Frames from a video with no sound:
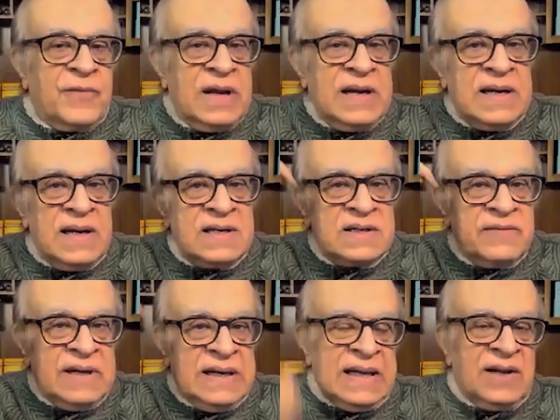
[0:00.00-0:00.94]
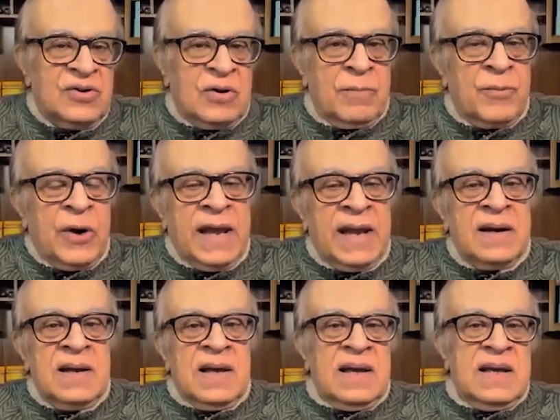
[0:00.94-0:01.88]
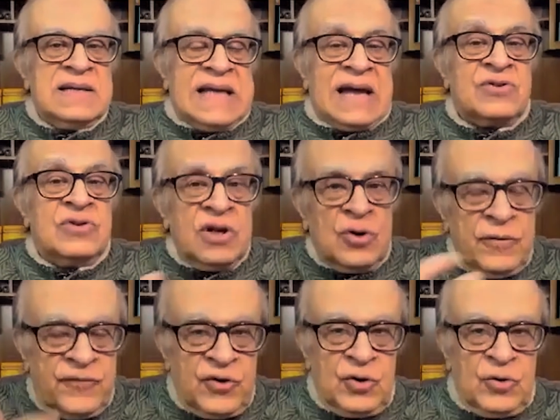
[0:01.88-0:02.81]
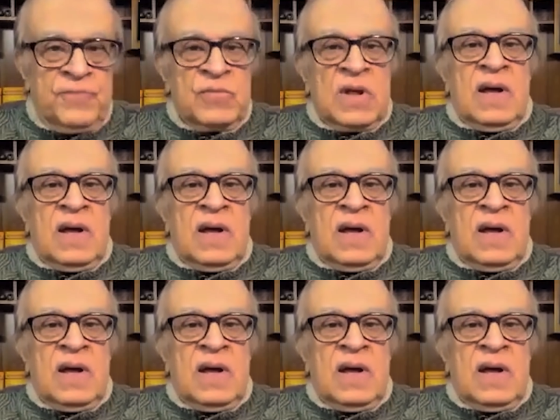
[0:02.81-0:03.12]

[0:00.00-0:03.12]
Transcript: intervening in your brain is actually good for you.